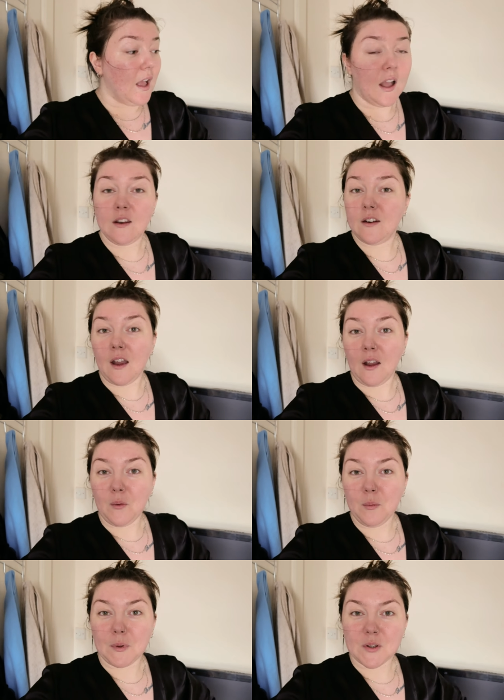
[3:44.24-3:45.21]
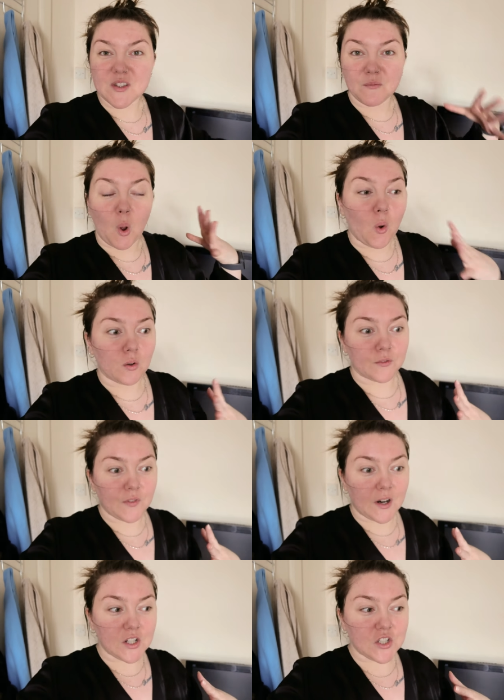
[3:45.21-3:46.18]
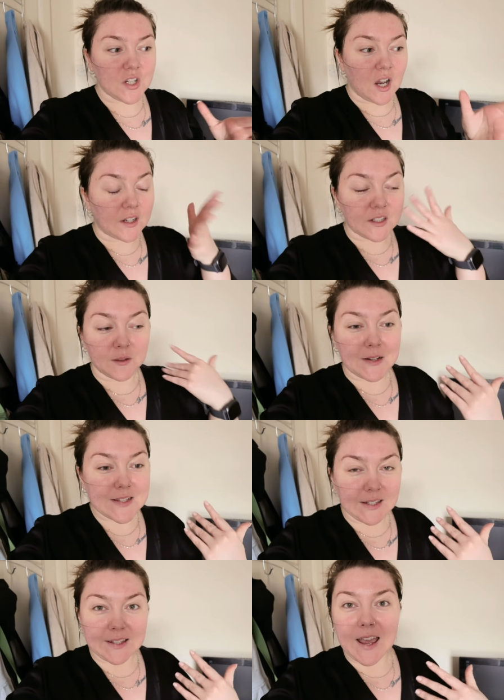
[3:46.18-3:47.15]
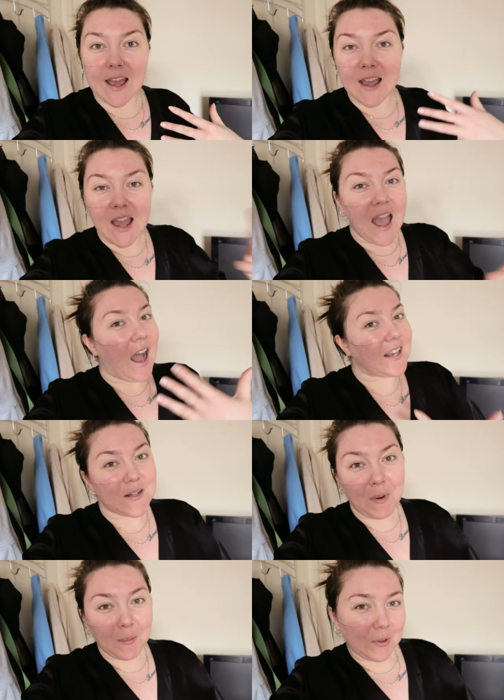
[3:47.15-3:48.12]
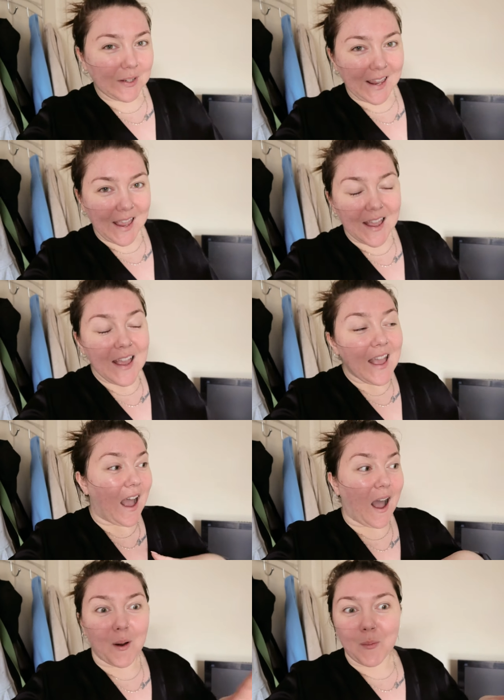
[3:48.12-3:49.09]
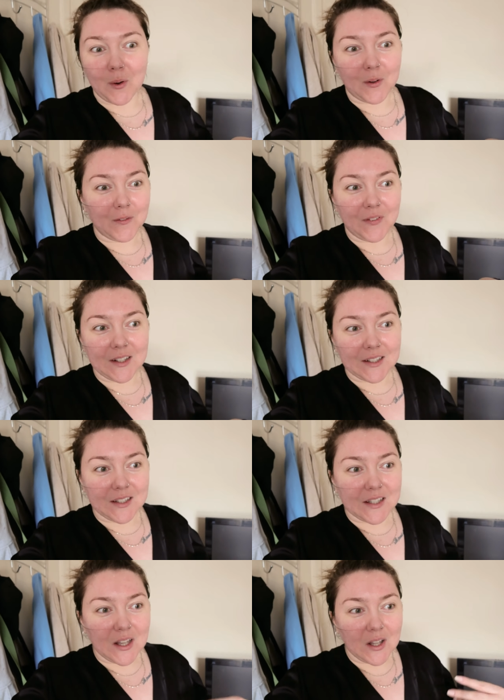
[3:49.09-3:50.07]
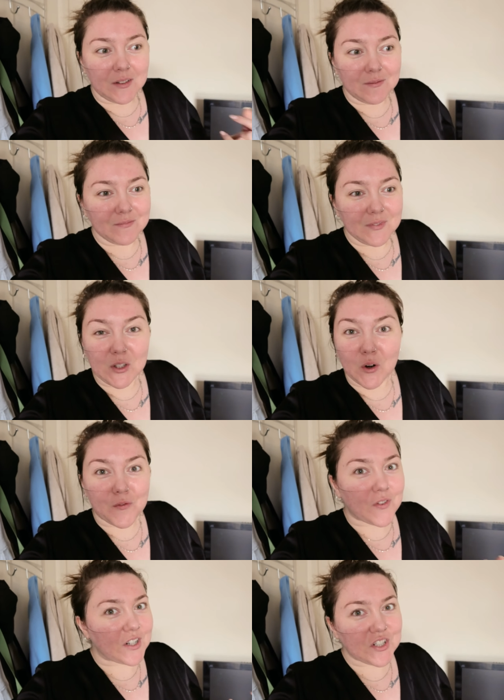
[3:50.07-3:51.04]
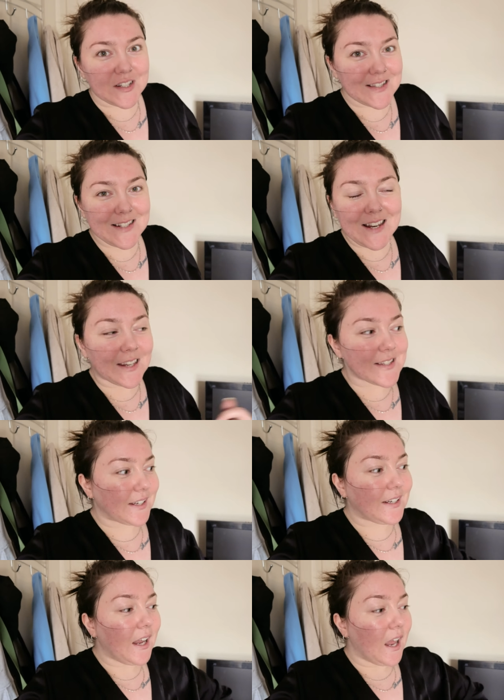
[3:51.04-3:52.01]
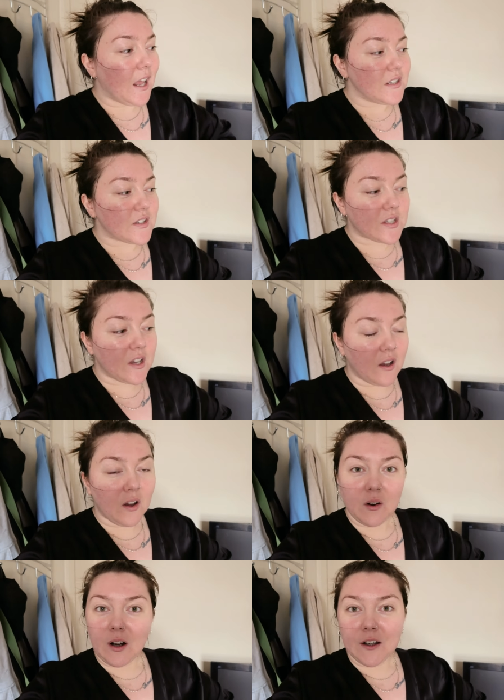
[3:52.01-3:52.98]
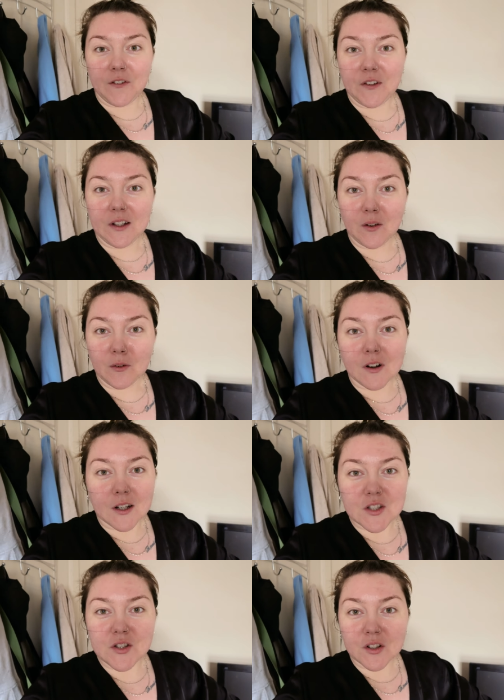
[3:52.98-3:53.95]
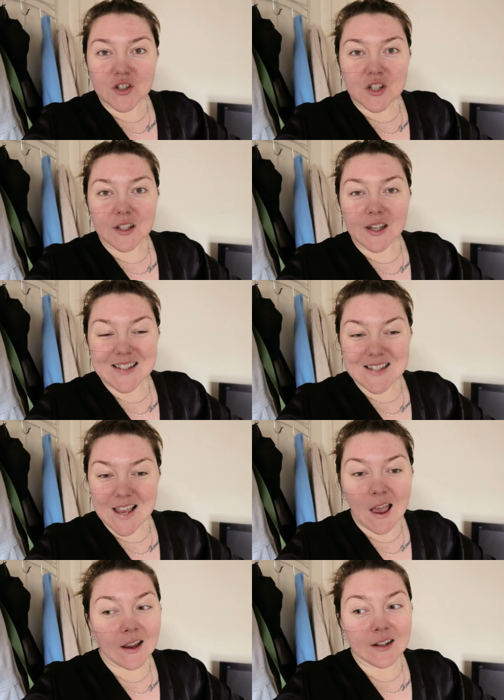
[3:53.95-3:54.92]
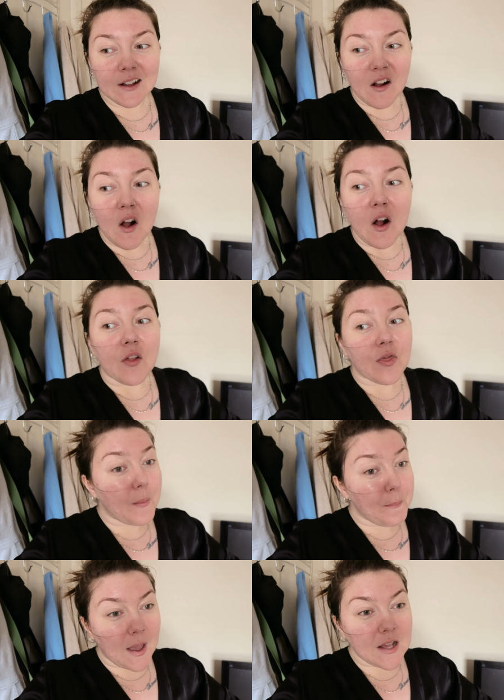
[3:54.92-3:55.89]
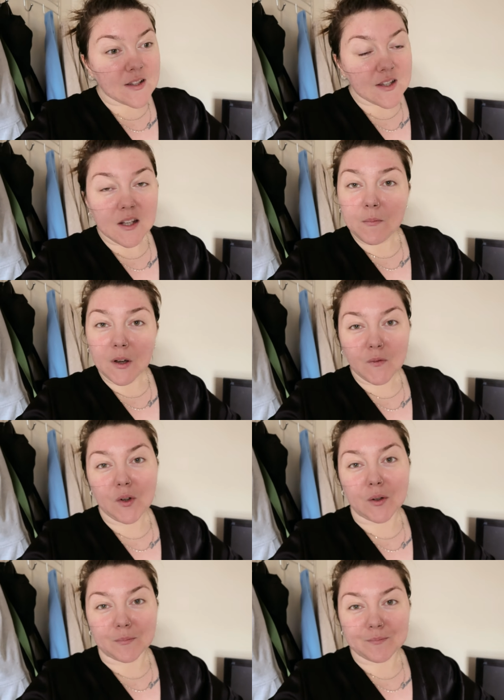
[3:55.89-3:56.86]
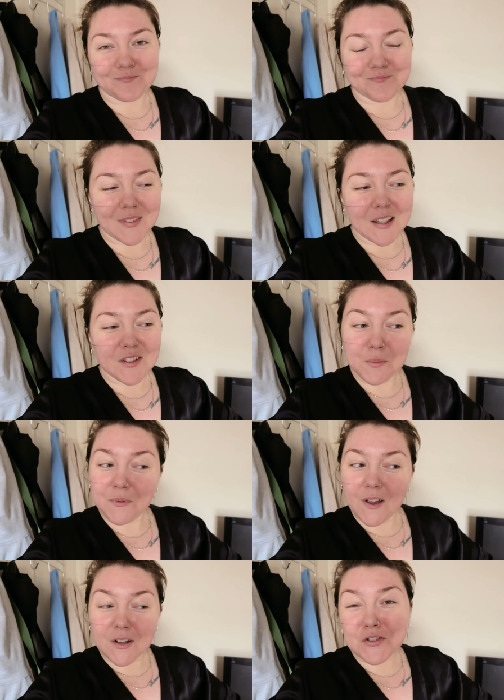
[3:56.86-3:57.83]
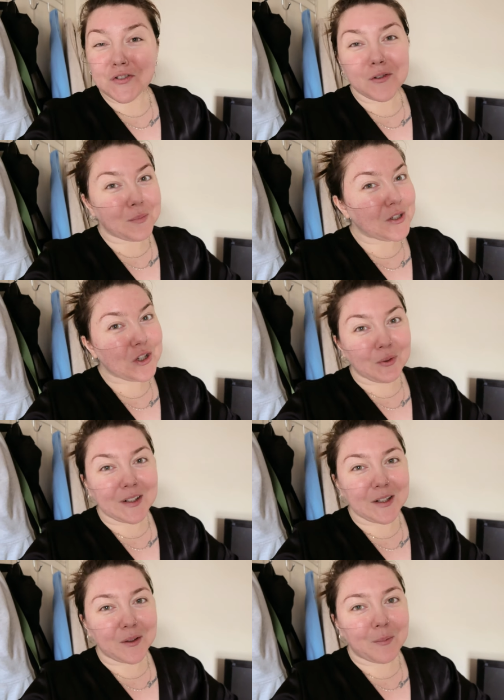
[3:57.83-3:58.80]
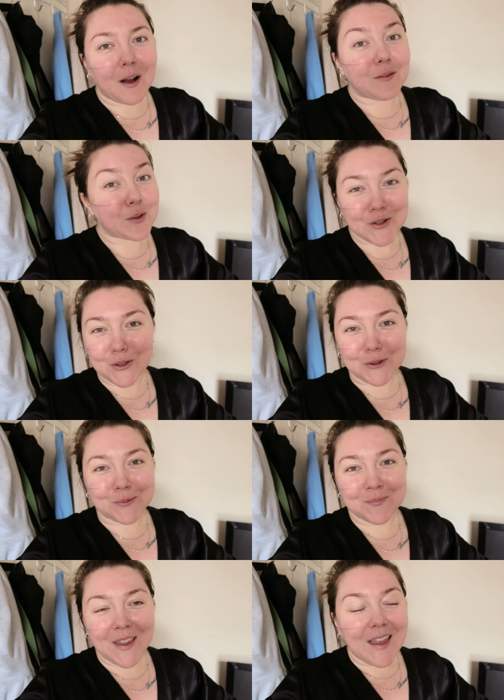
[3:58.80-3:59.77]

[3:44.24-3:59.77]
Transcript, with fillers: And now, because I'm all refreshed, I did my skincare, I did my body care, I'm all feeling, you know, fresh as a daisy. So I feel alright to actually attack the mess in my room. To be fair, I should not be showing you, but I will show you